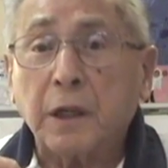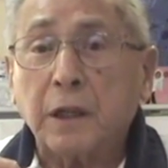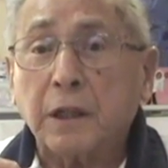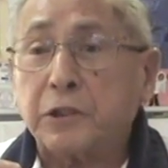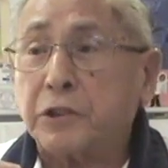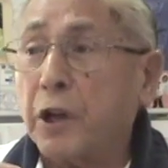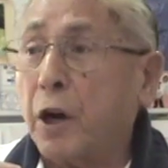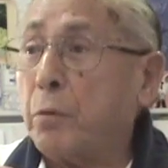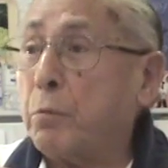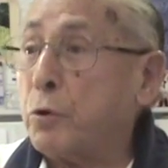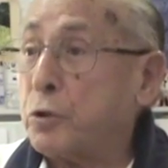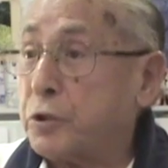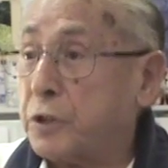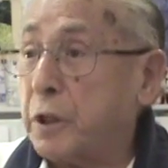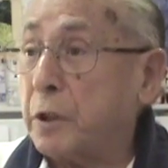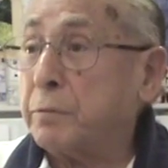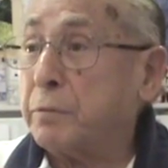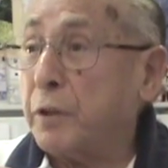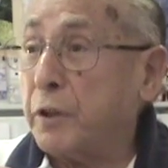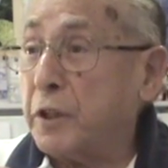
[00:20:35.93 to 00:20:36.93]
It's almost
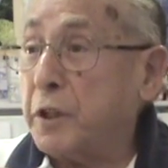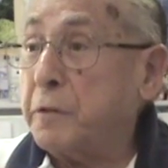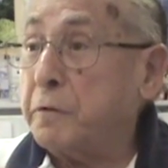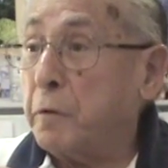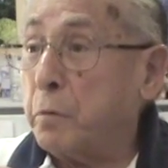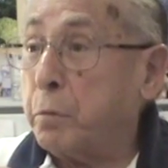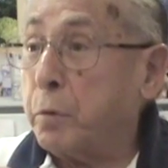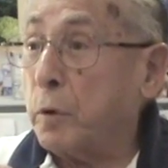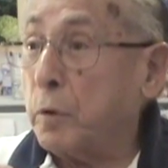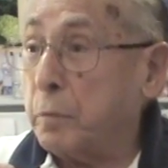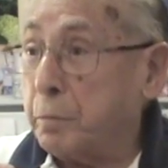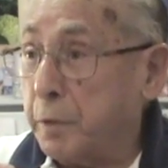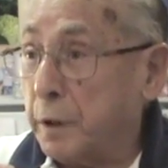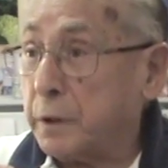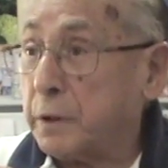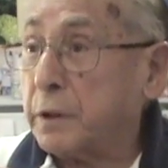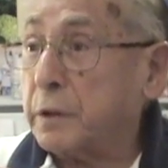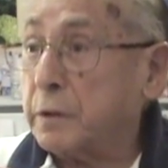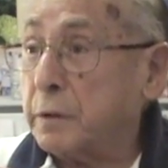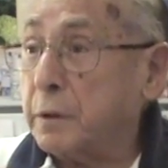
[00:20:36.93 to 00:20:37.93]
unbelievable,
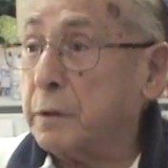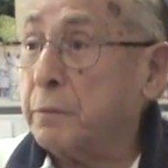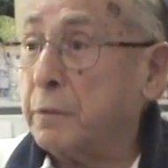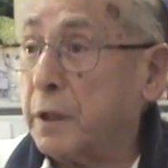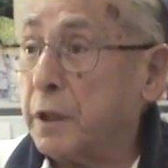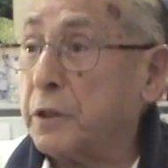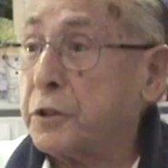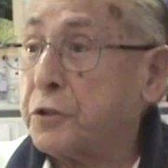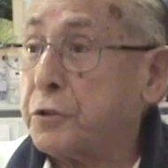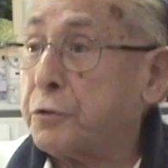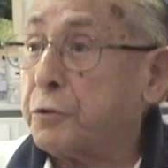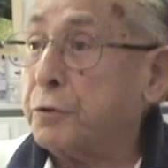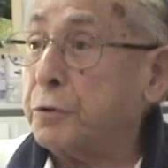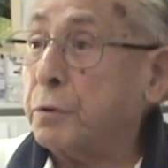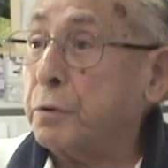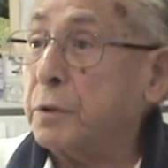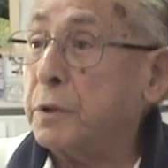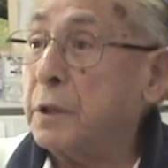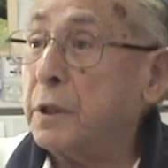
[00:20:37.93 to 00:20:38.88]
but it's true.